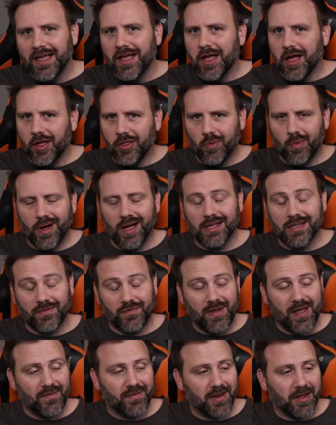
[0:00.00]
Otherwise, if you
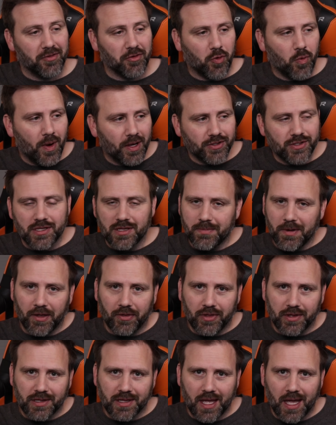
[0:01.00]
have any other questions about
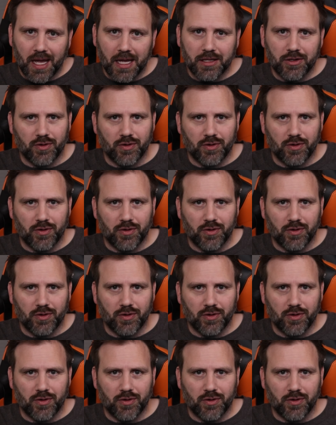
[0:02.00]
this, guys,